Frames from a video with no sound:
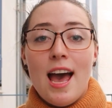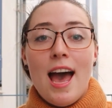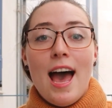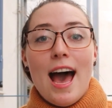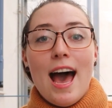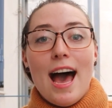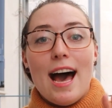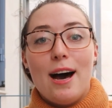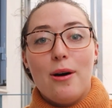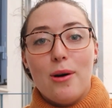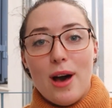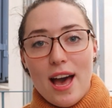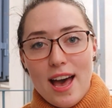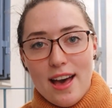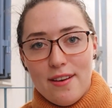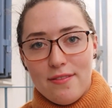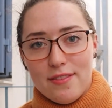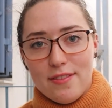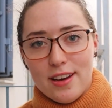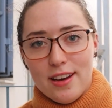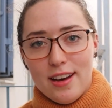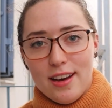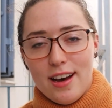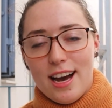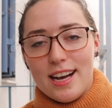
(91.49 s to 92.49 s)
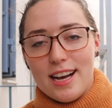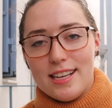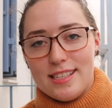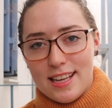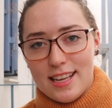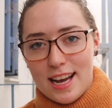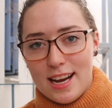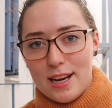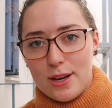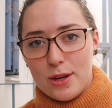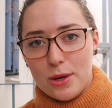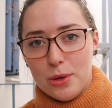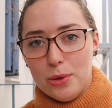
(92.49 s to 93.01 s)
However, I
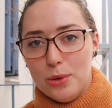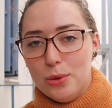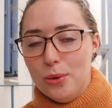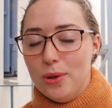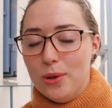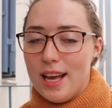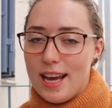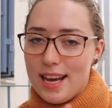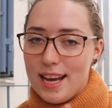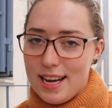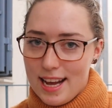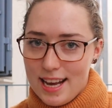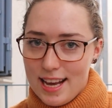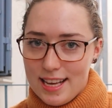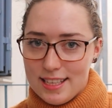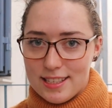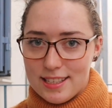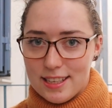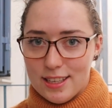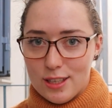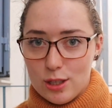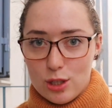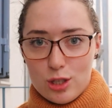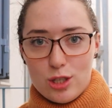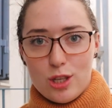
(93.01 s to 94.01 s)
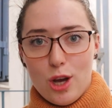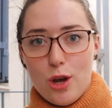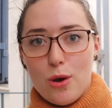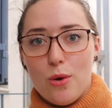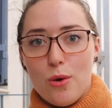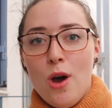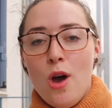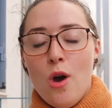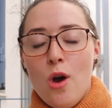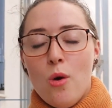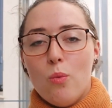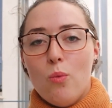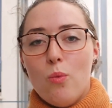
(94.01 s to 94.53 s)
say cool, it isn't. So
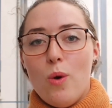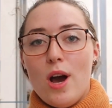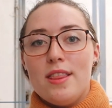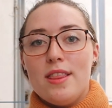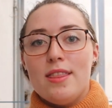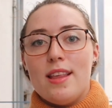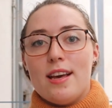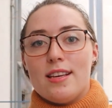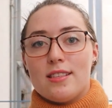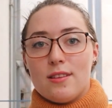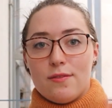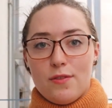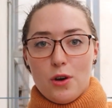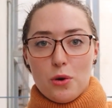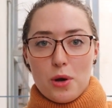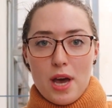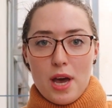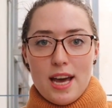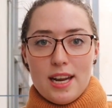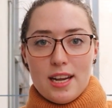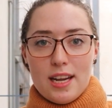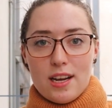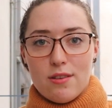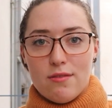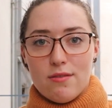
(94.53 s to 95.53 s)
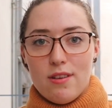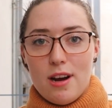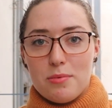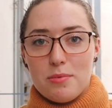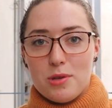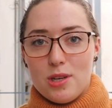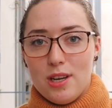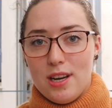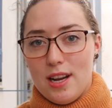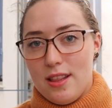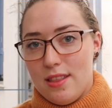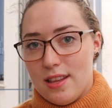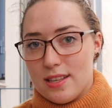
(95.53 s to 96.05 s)
when there's a volcanic
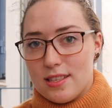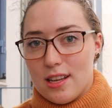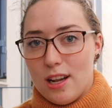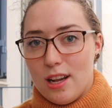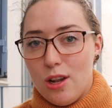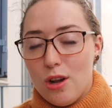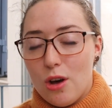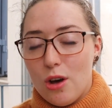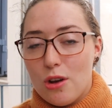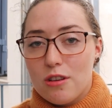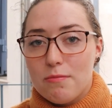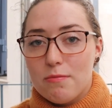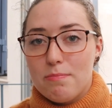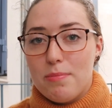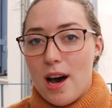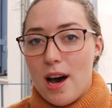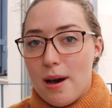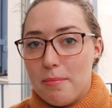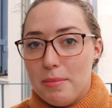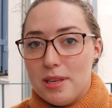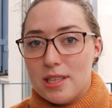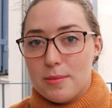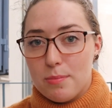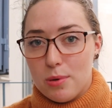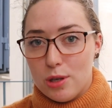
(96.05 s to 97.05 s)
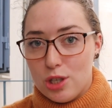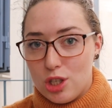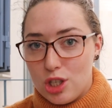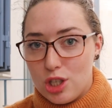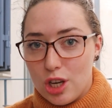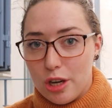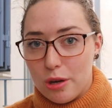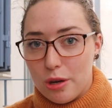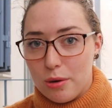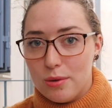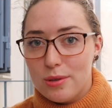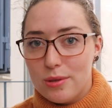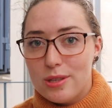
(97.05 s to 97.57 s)
eruption and there's a lot of pumice
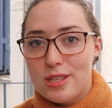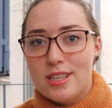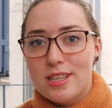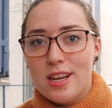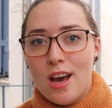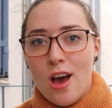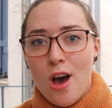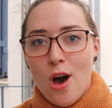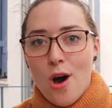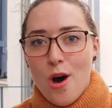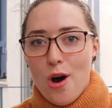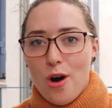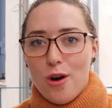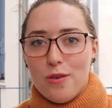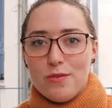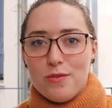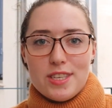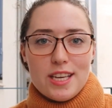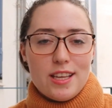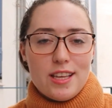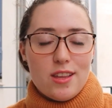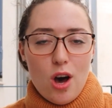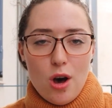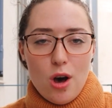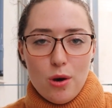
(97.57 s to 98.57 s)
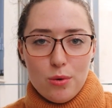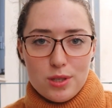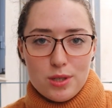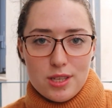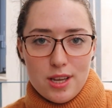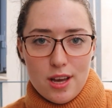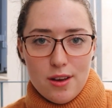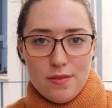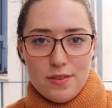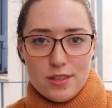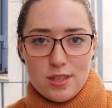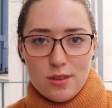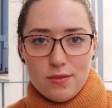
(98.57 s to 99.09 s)
produced, obviously the whole
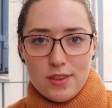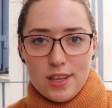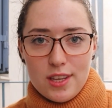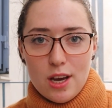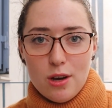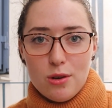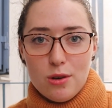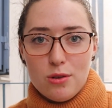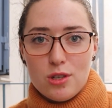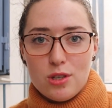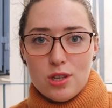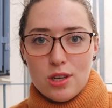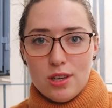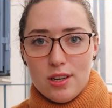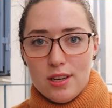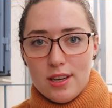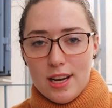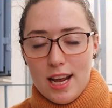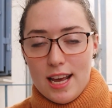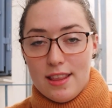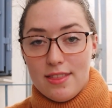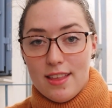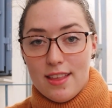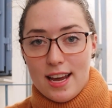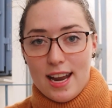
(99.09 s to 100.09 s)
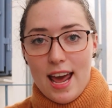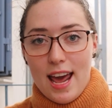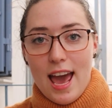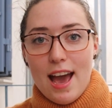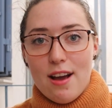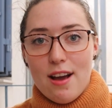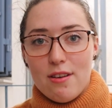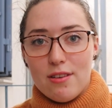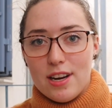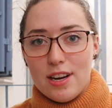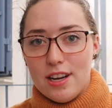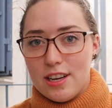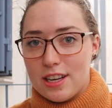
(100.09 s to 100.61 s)
surface of the ocean in that
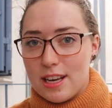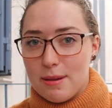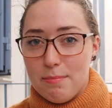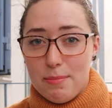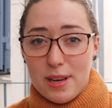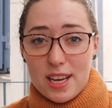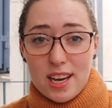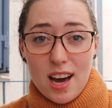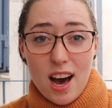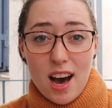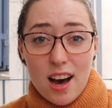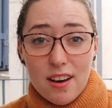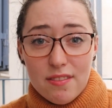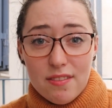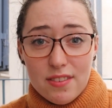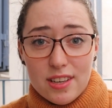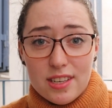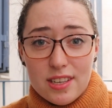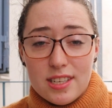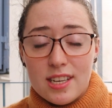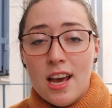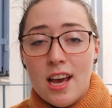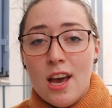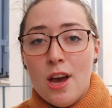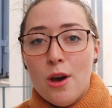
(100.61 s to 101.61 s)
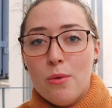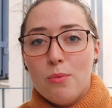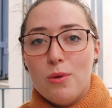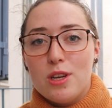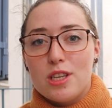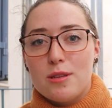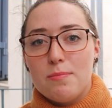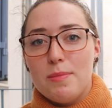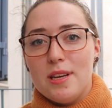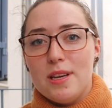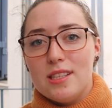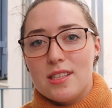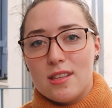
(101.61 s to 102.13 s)
area can be covered, which
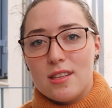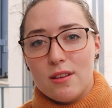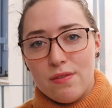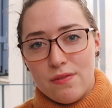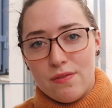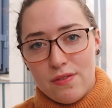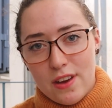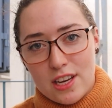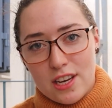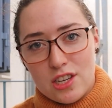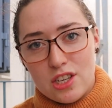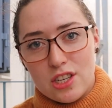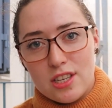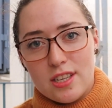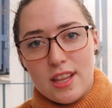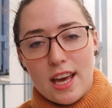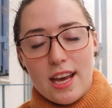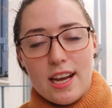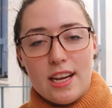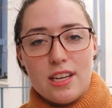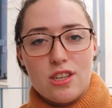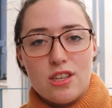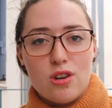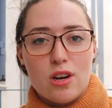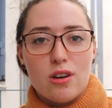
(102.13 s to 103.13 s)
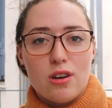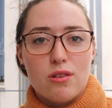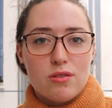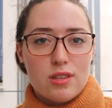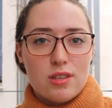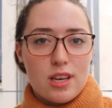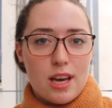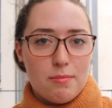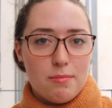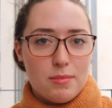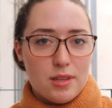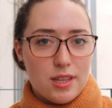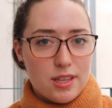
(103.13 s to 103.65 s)
means the fish, they struggle to
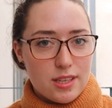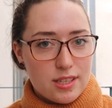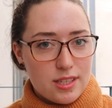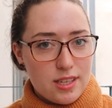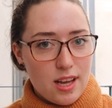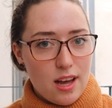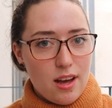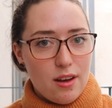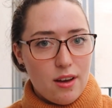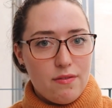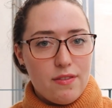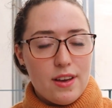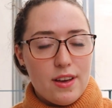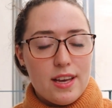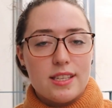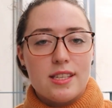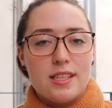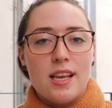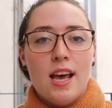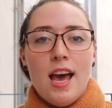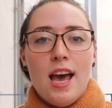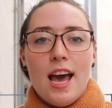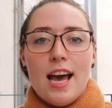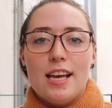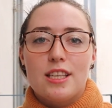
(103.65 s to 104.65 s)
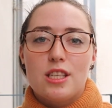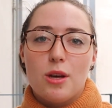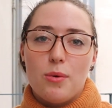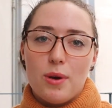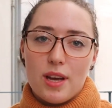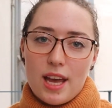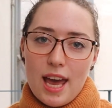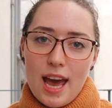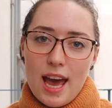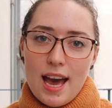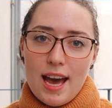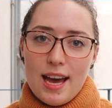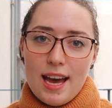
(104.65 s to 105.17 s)
come to the surface, and so it
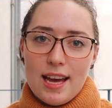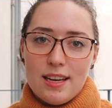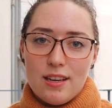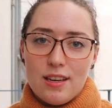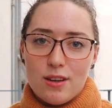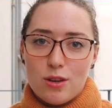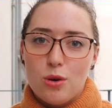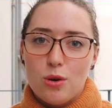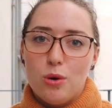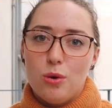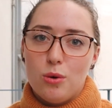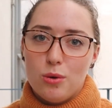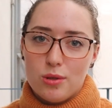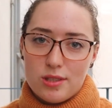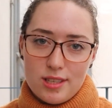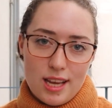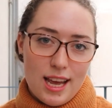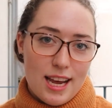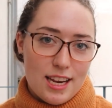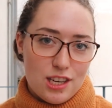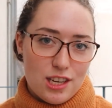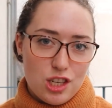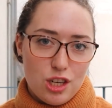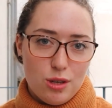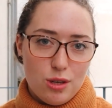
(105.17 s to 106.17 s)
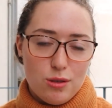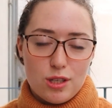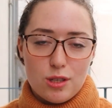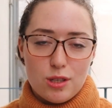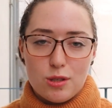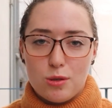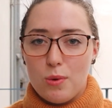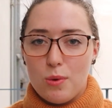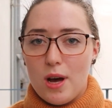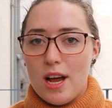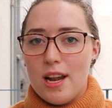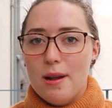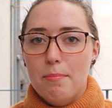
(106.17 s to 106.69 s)
can cause issues as
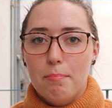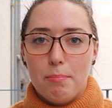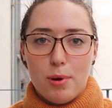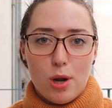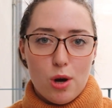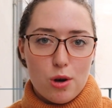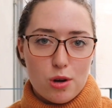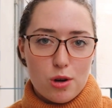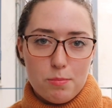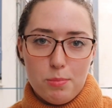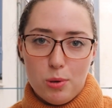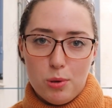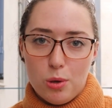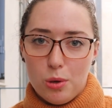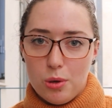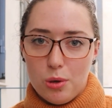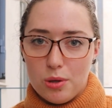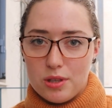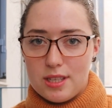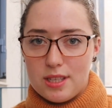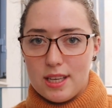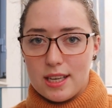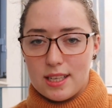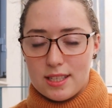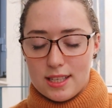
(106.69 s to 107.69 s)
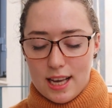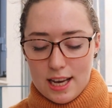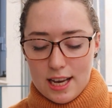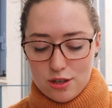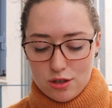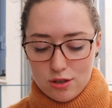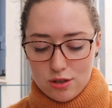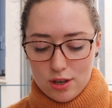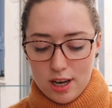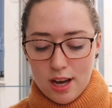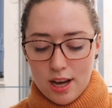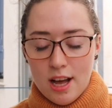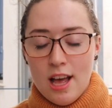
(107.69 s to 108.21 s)
well and block ports,
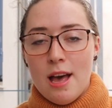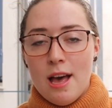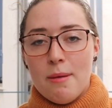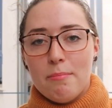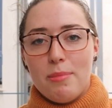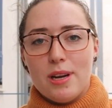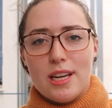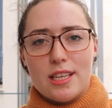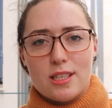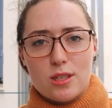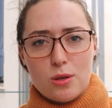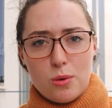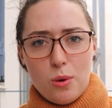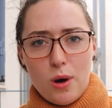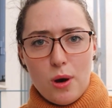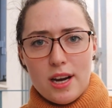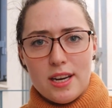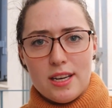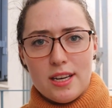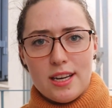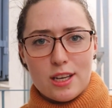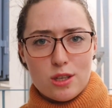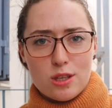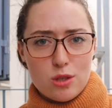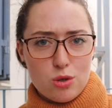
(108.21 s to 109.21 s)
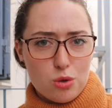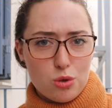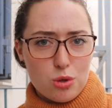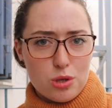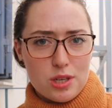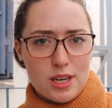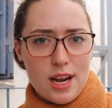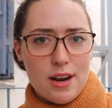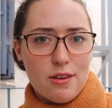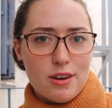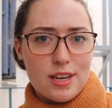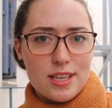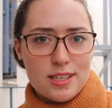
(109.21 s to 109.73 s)
etc. But it's quite an
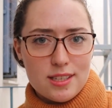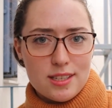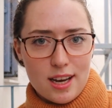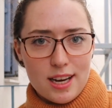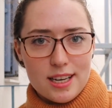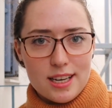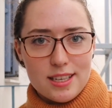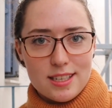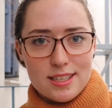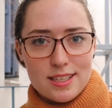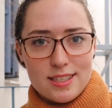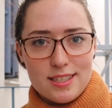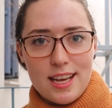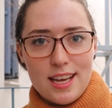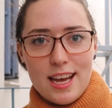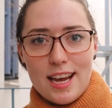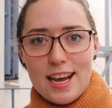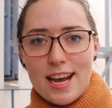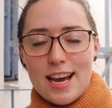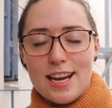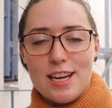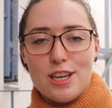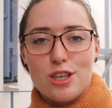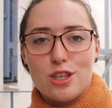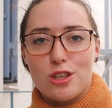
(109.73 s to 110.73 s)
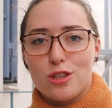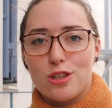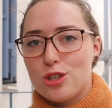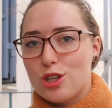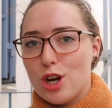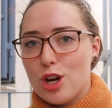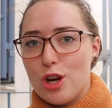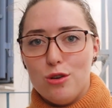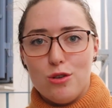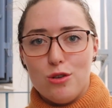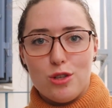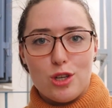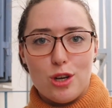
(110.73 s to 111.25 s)
extraordinary sight to see, and it just
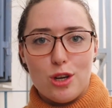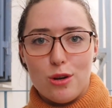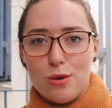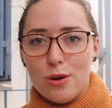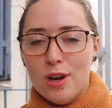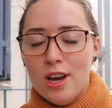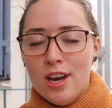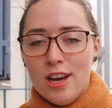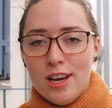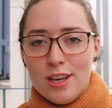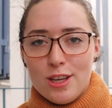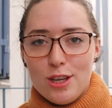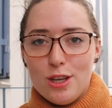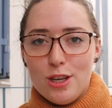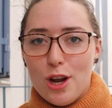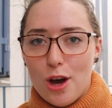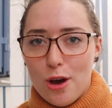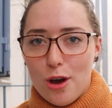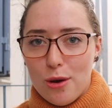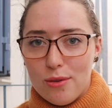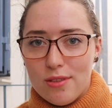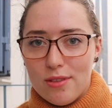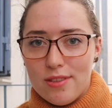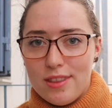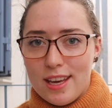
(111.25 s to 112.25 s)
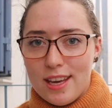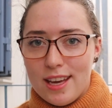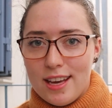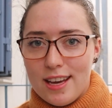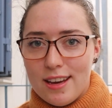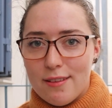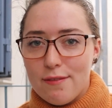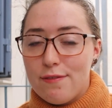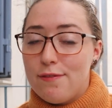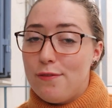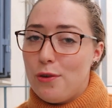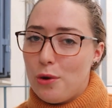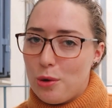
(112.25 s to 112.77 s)
shows you, you know, the
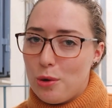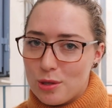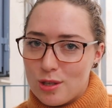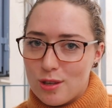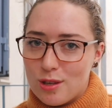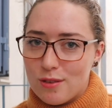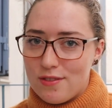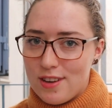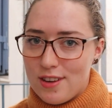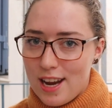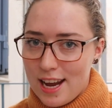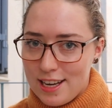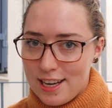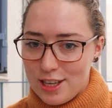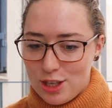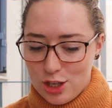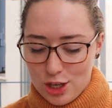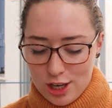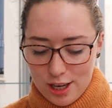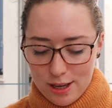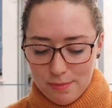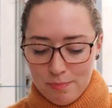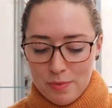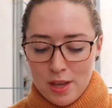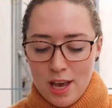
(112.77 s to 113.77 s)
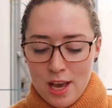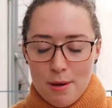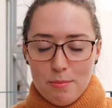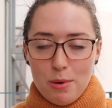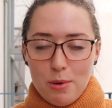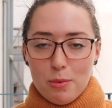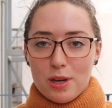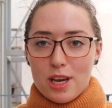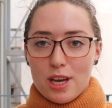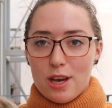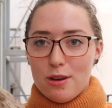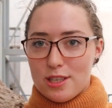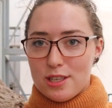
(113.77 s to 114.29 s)
force of nature. But
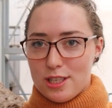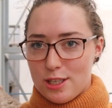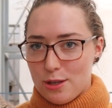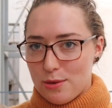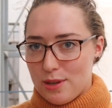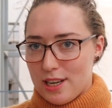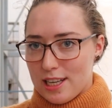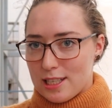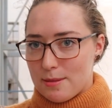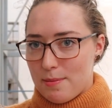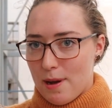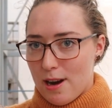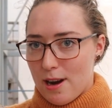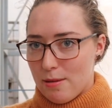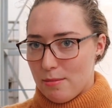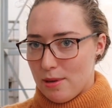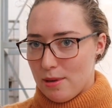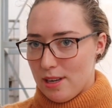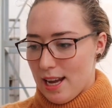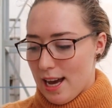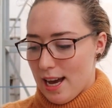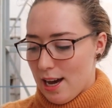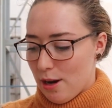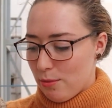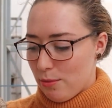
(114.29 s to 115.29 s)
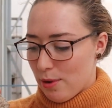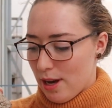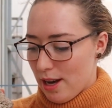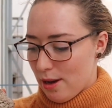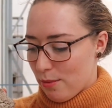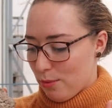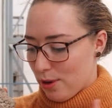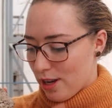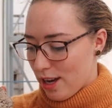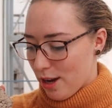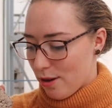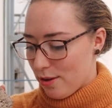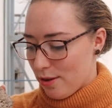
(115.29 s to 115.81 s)
we're going to do an experiment now where
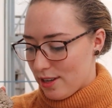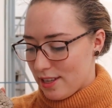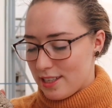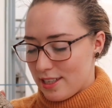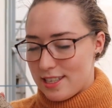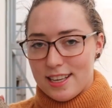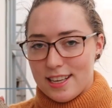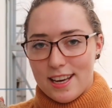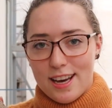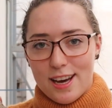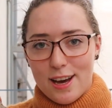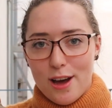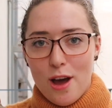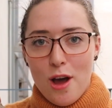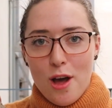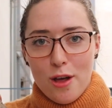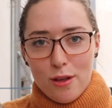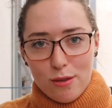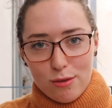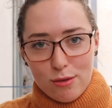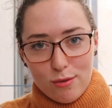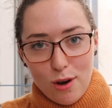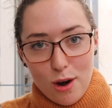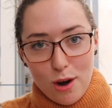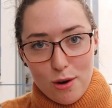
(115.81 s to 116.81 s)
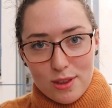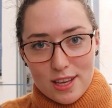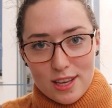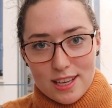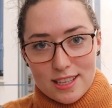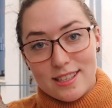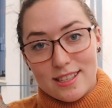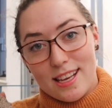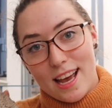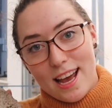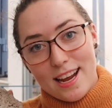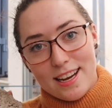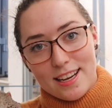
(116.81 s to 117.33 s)
we're going to throw
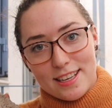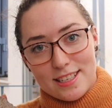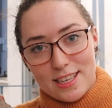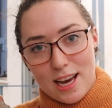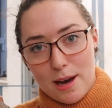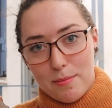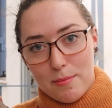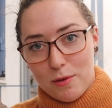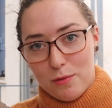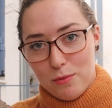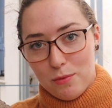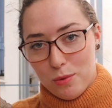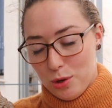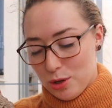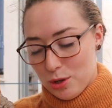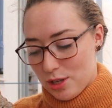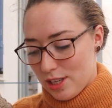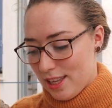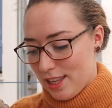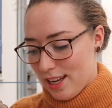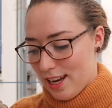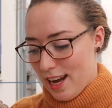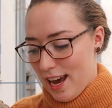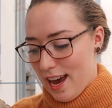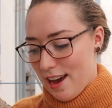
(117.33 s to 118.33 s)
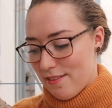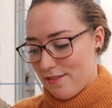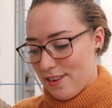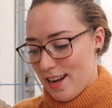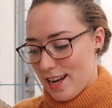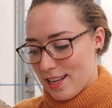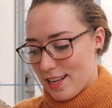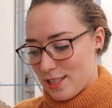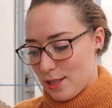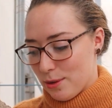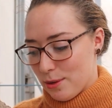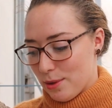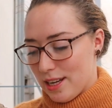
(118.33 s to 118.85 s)
this in a tub of water that I have
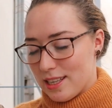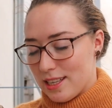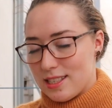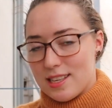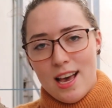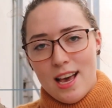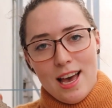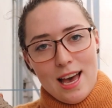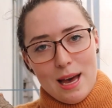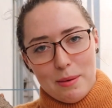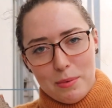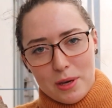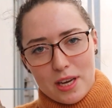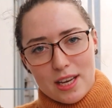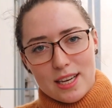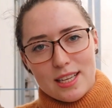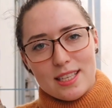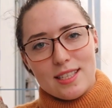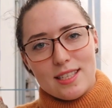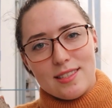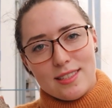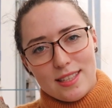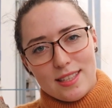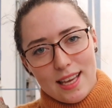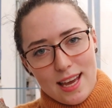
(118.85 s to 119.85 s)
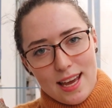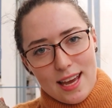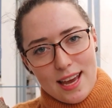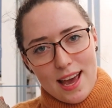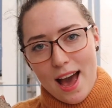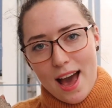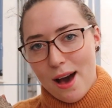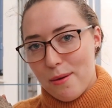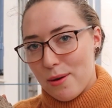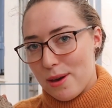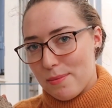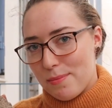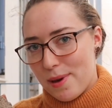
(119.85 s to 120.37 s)
next to us, and we're going to see
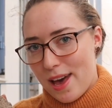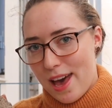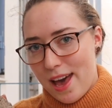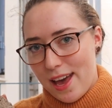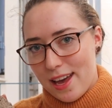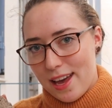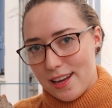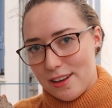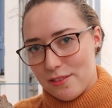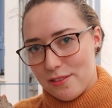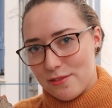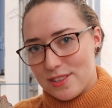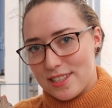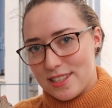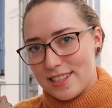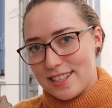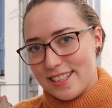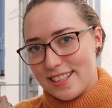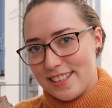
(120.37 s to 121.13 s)
how it behaves.